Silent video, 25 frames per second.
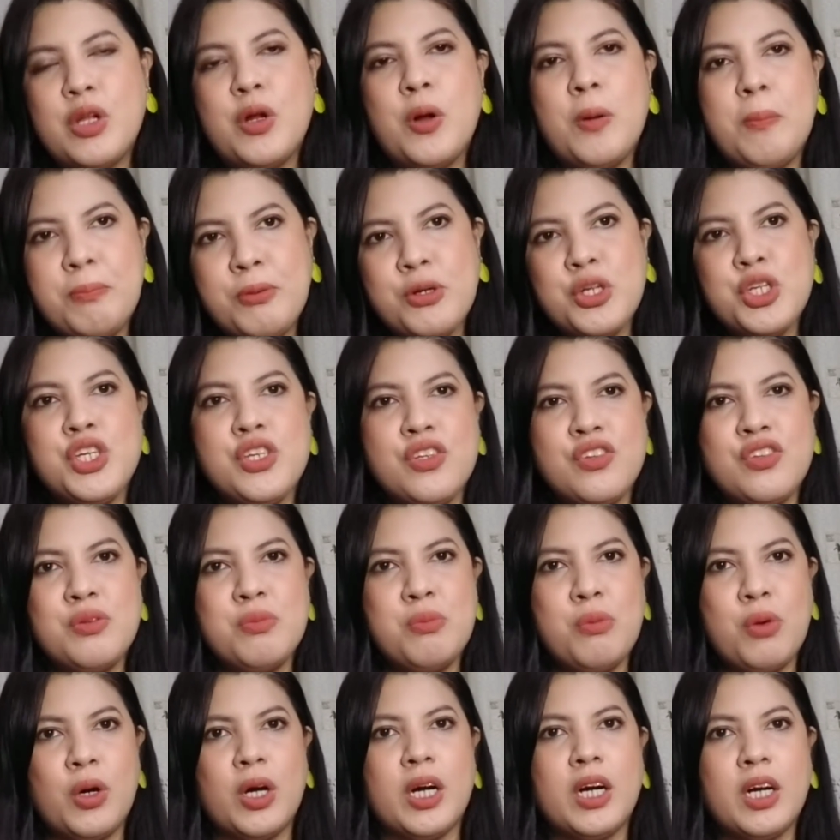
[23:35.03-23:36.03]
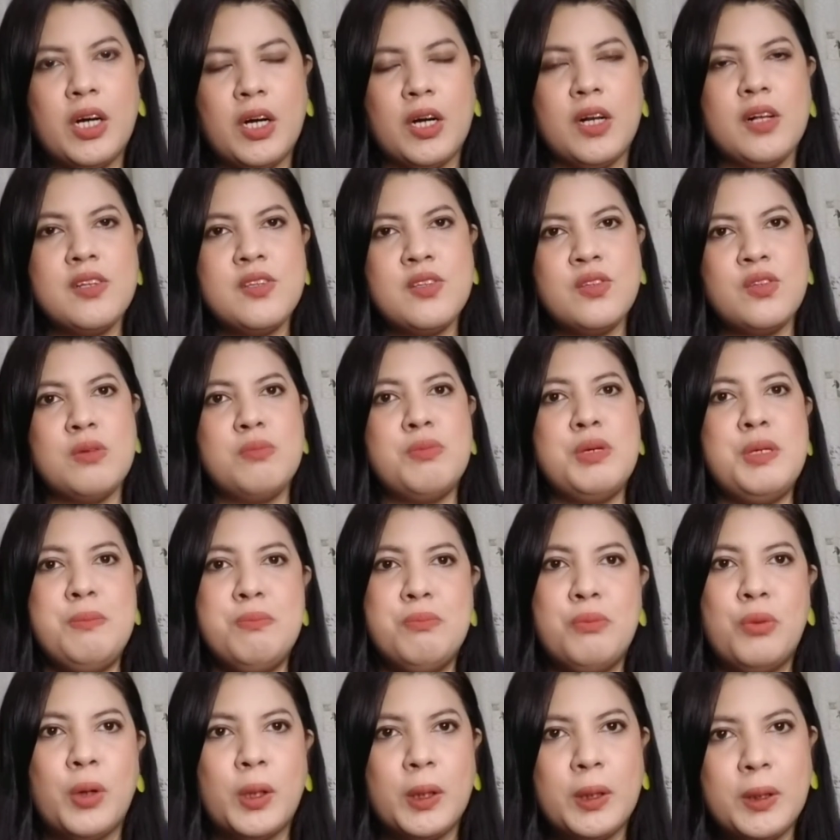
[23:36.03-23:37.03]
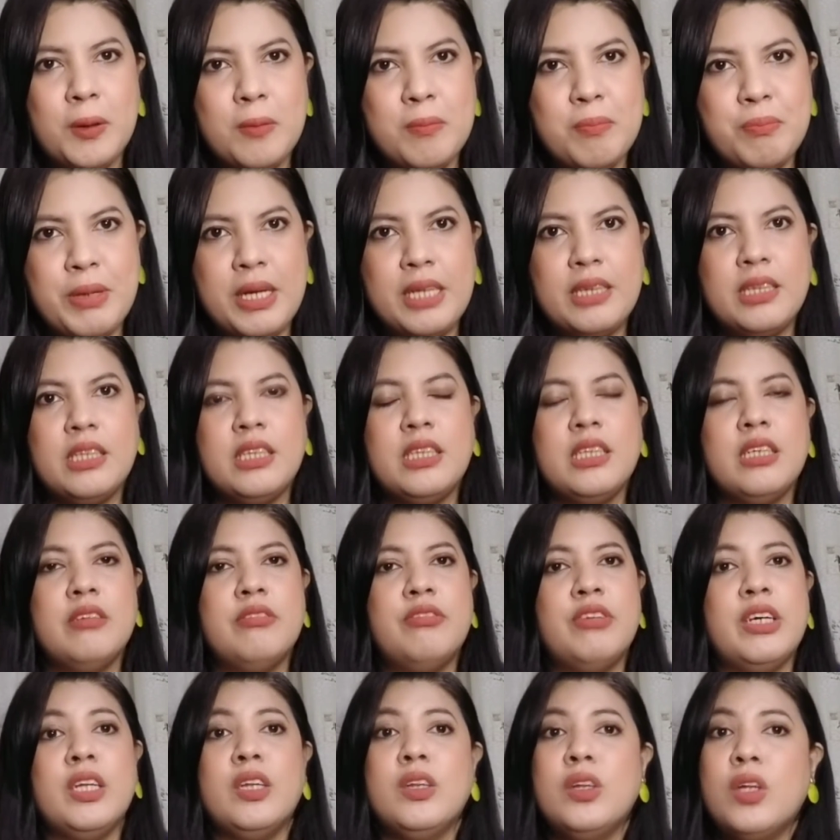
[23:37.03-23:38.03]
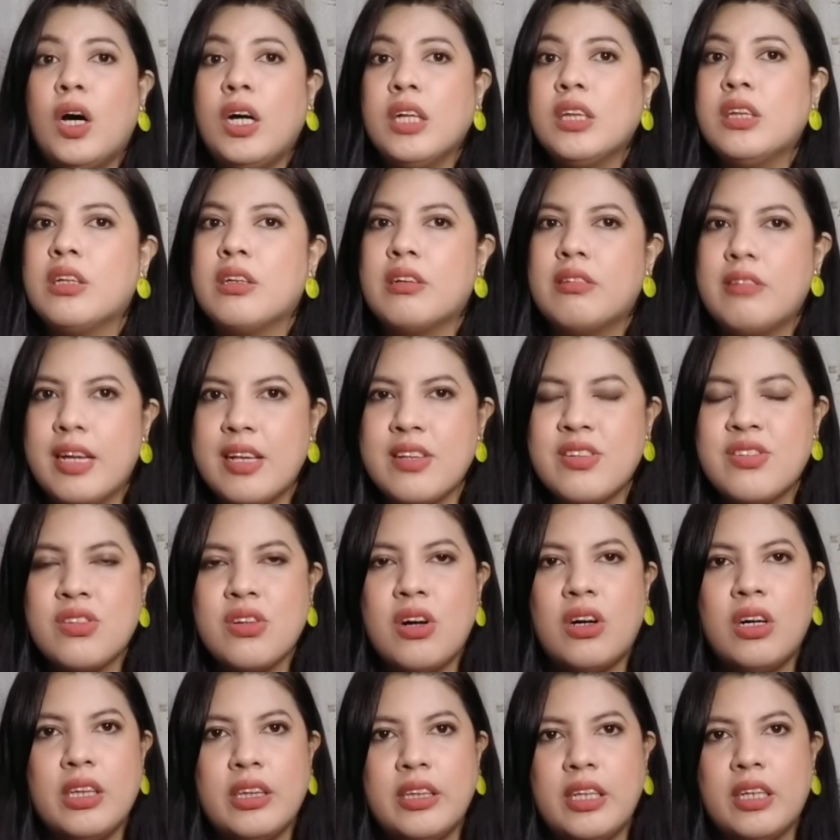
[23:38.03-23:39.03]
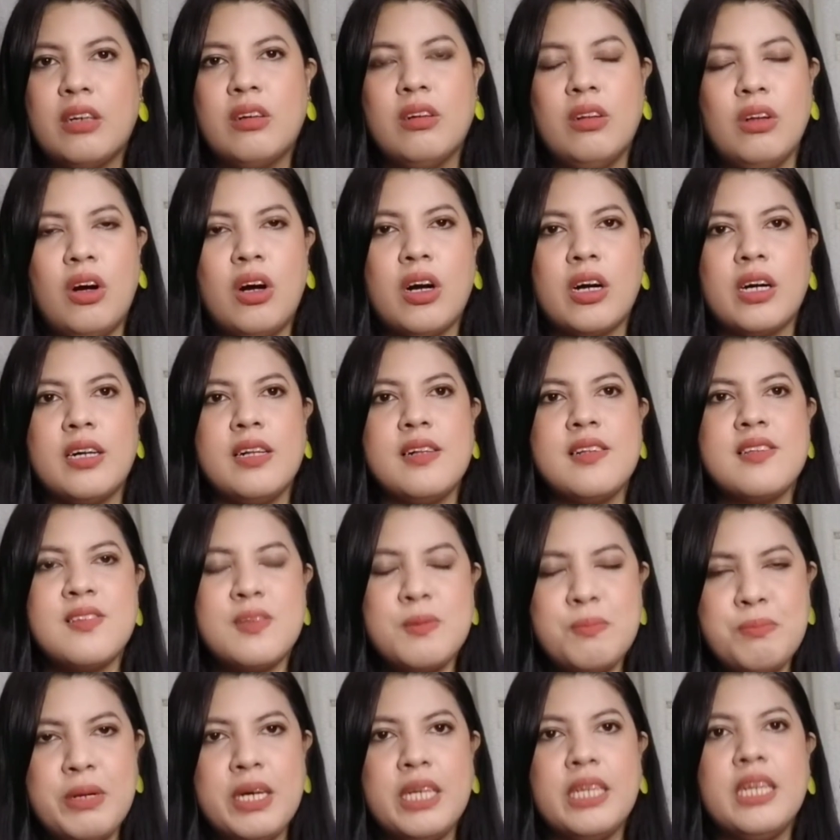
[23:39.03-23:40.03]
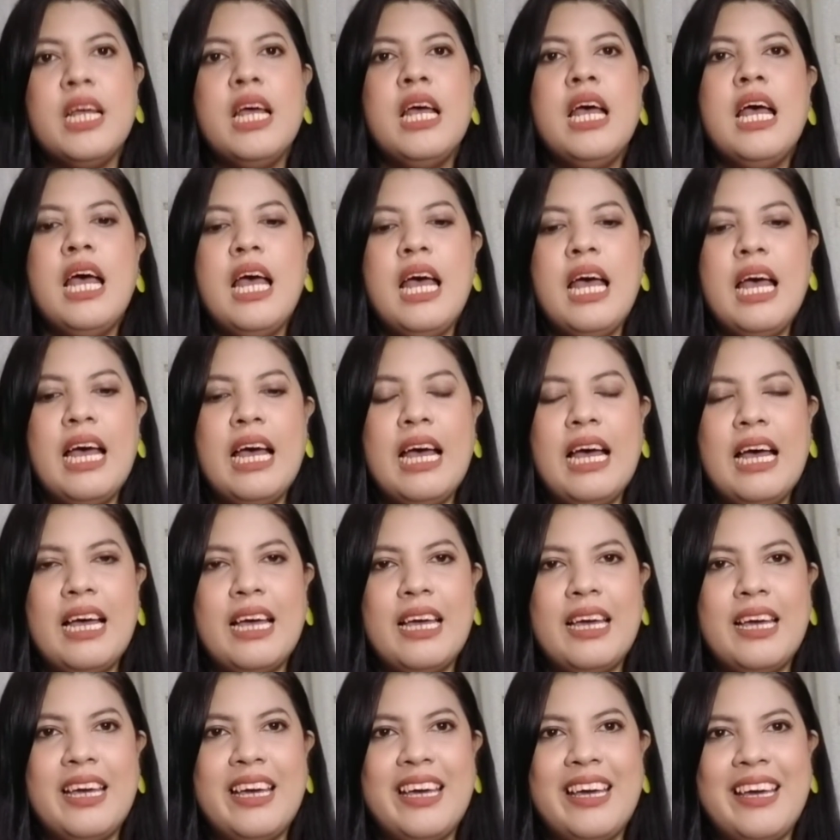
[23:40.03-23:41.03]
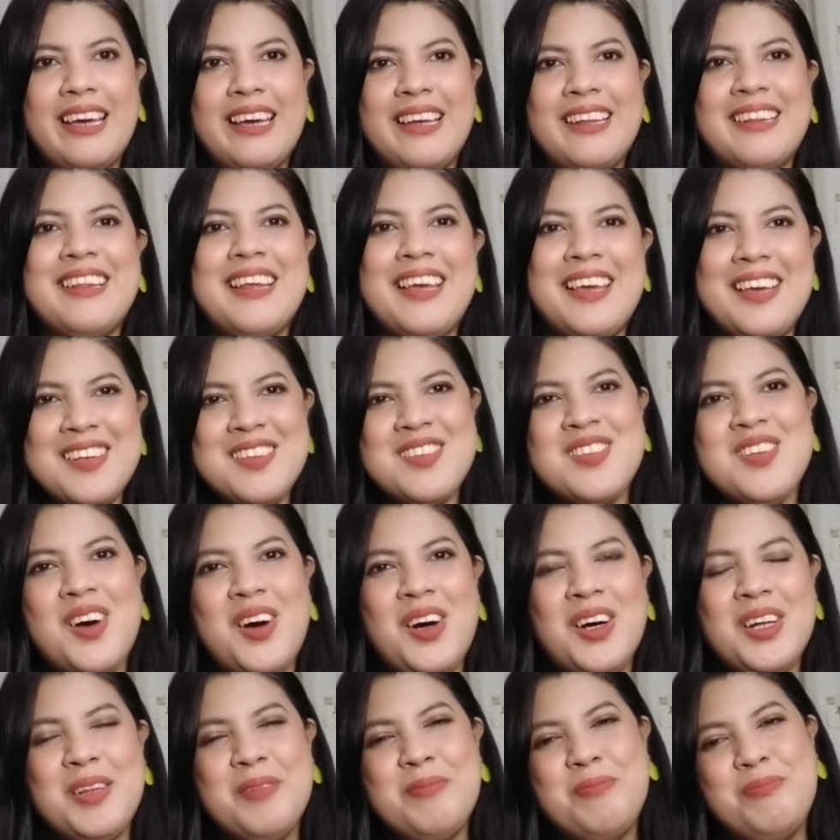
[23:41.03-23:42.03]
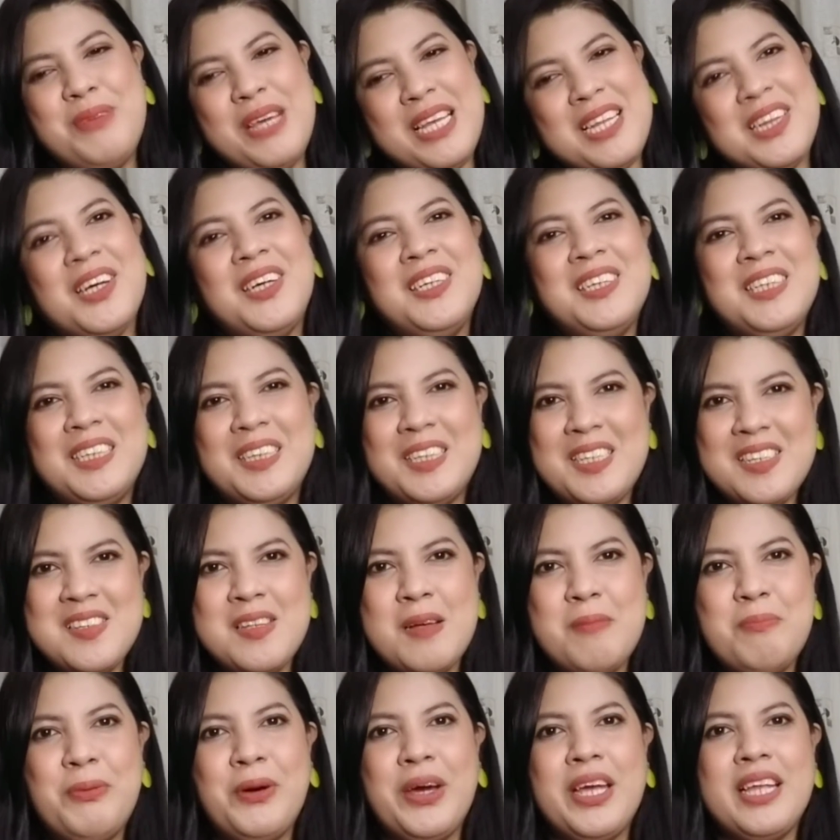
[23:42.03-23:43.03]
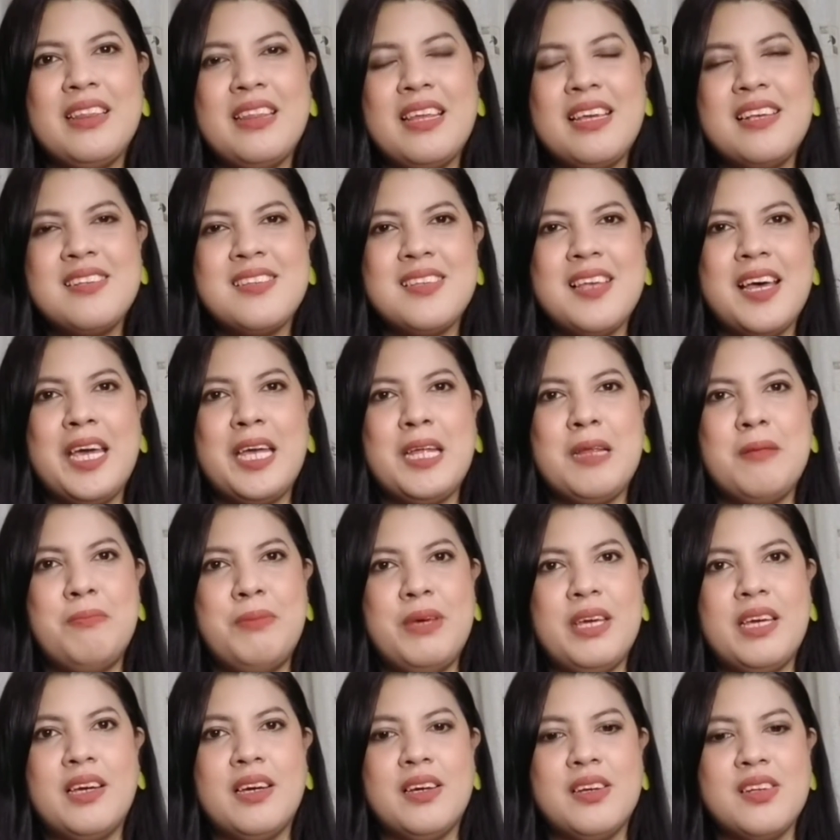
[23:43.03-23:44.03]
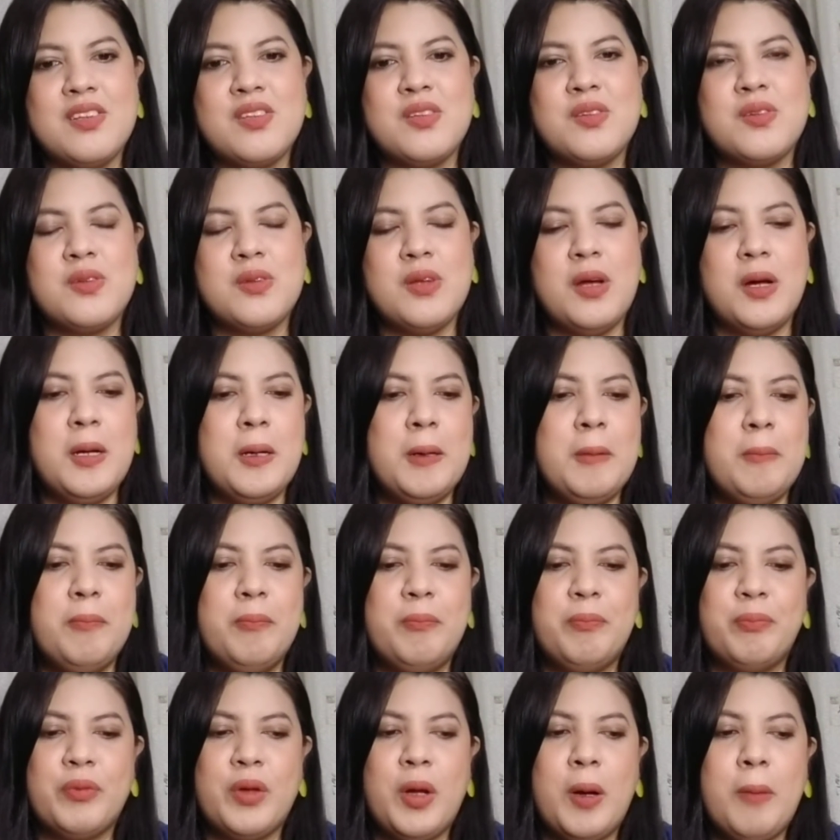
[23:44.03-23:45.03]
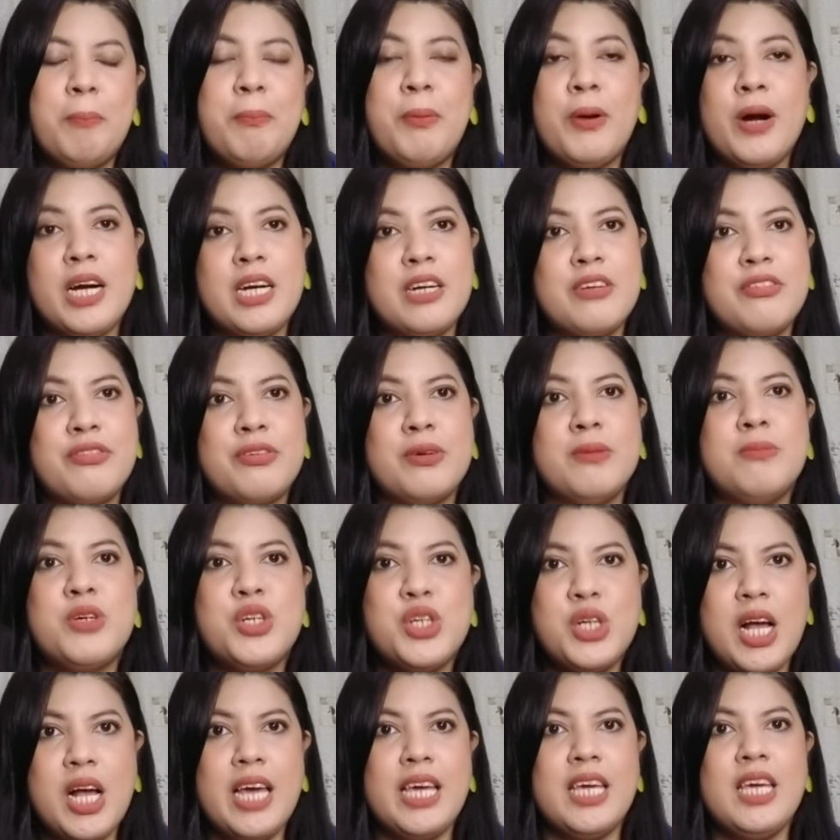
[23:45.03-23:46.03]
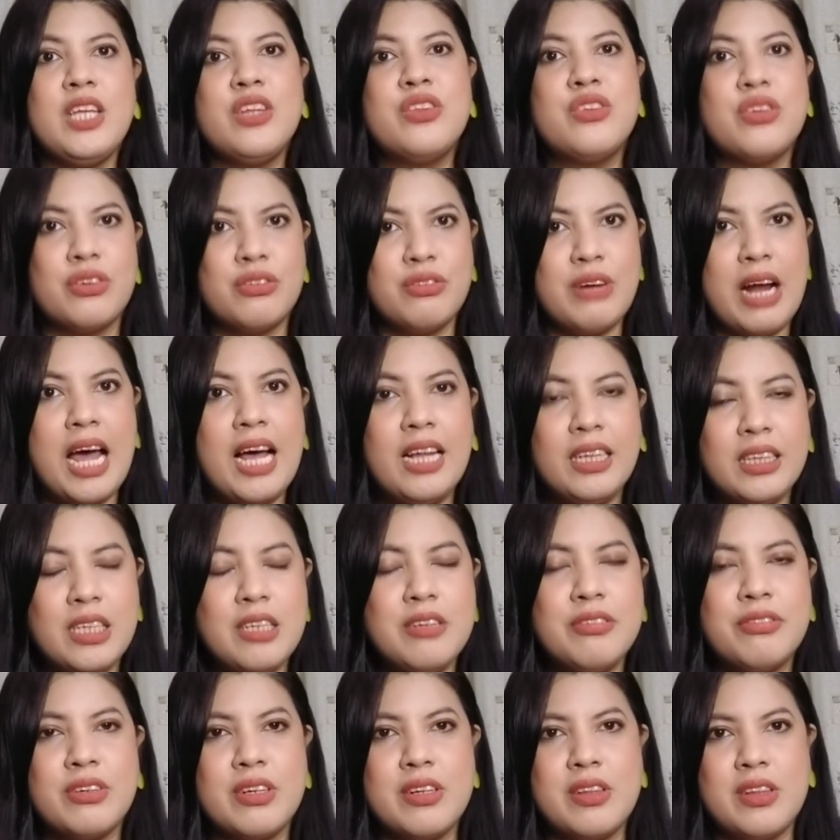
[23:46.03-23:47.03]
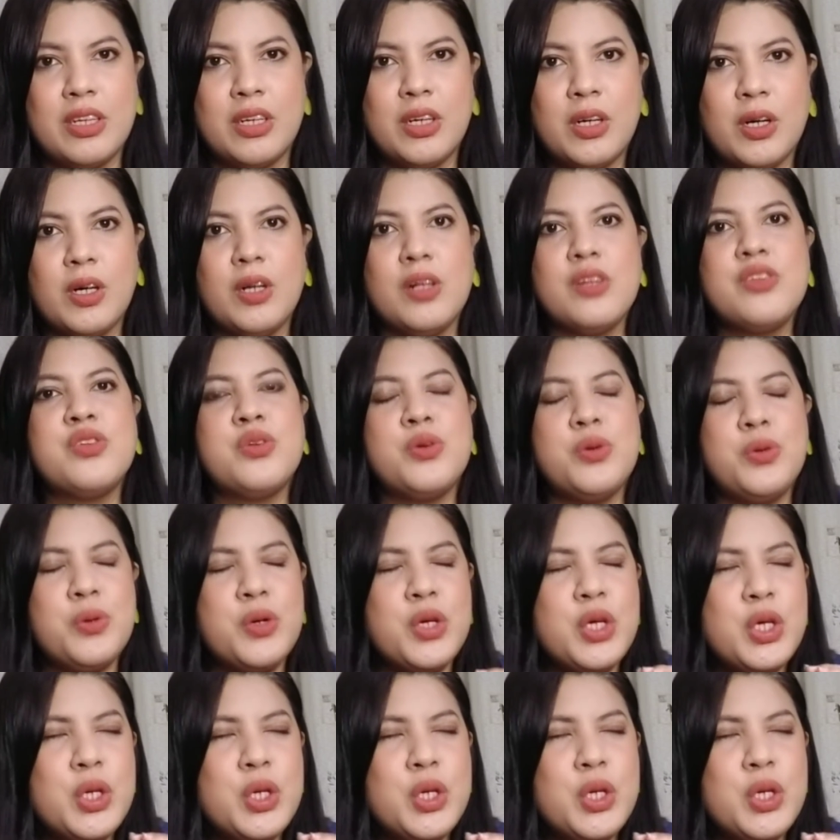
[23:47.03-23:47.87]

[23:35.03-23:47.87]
pushes more girls to be more competitive and not to rest on their laurels. But it is a bit on the disappointing side because apart from trying to rally for the girls who